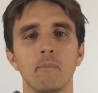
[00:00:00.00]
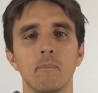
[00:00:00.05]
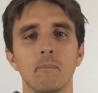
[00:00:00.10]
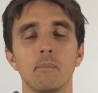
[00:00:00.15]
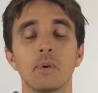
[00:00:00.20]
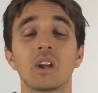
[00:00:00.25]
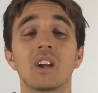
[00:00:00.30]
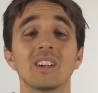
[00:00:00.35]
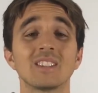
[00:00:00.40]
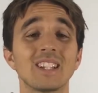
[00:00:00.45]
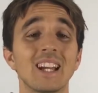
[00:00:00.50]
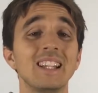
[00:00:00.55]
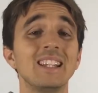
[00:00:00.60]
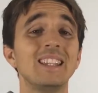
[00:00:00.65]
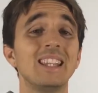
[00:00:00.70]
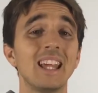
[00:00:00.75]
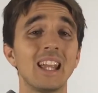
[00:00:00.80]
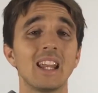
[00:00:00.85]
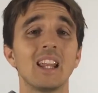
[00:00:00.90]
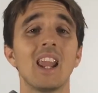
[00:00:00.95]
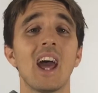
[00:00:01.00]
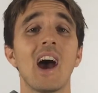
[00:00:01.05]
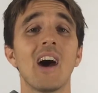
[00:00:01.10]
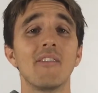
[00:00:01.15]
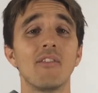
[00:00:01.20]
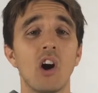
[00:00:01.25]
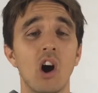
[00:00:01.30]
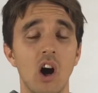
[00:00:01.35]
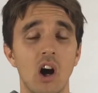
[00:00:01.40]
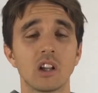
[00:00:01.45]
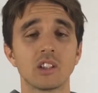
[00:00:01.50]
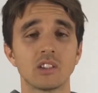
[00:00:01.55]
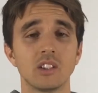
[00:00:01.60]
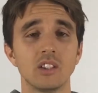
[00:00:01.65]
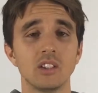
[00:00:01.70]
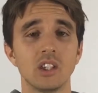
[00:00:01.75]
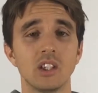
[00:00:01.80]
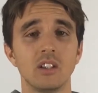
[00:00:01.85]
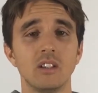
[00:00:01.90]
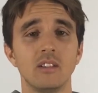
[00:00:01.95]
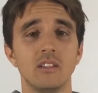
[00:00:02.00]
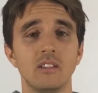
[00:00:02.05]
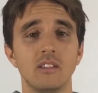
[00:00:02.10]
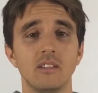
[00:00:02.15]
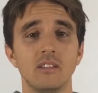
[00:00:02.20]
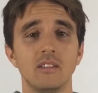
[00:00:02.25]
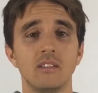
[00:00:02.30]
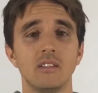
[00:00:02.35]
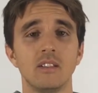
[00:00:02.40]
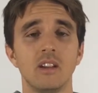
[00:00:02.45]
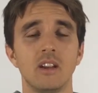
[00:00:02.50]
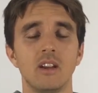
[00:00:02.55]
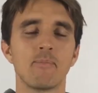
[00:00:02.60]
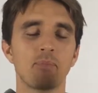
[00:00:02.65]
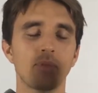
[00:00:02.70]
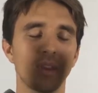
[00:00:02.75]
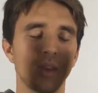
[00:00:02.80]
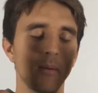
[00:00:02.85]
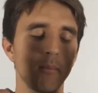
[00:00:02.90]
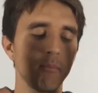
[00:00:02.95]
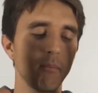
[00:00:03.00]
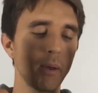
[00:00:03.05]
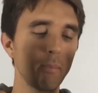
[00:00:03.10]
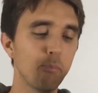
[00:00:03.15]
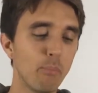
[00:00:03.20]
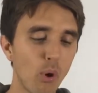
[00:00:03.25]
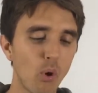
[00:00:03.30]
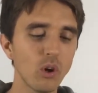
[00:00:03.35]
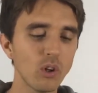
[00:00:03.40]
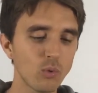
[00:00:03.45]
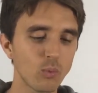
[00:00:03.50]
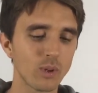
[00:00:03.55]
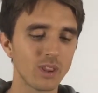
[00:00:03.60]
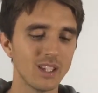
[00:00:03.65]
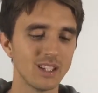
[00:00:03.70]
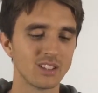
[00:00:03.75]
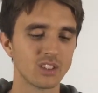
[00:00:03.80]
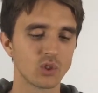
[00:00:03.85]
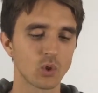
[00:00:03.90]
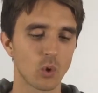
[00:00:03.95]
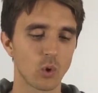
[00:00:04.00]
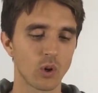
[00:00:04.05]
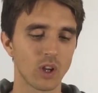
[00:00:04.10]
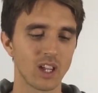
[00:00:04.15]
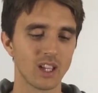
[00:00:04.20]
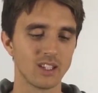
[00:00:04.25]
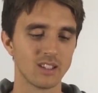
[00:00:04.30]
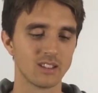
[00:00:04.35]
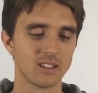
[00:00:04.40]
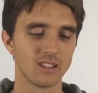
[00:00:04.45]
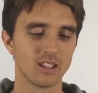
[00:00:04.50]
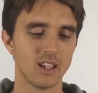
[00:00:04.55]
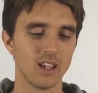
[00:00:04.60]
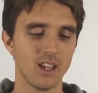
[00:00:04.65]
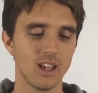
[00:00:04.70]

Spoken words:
because I didn't have oxygen. My point with this story is,